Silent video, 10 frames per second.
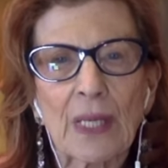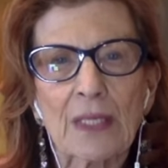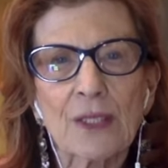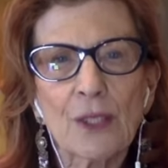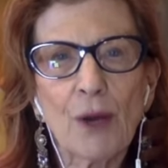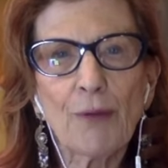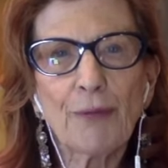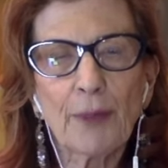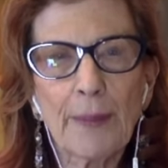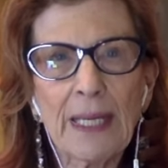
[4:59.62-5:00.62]
So
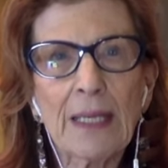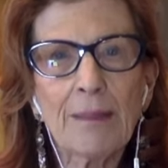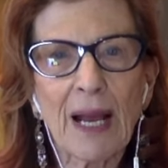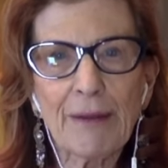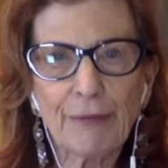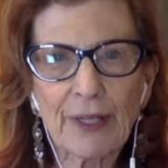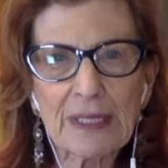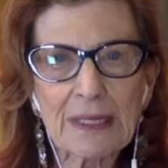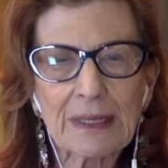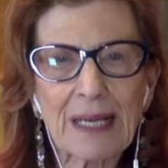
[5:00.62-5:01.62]
for me, my
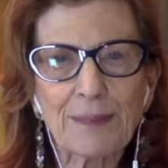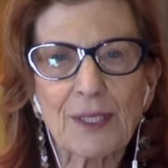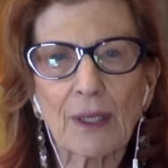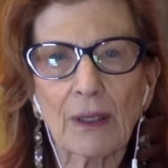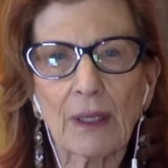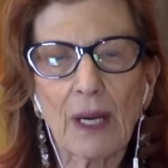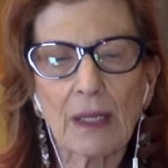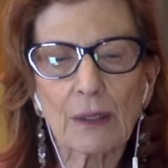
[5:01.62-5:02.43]
front steps are a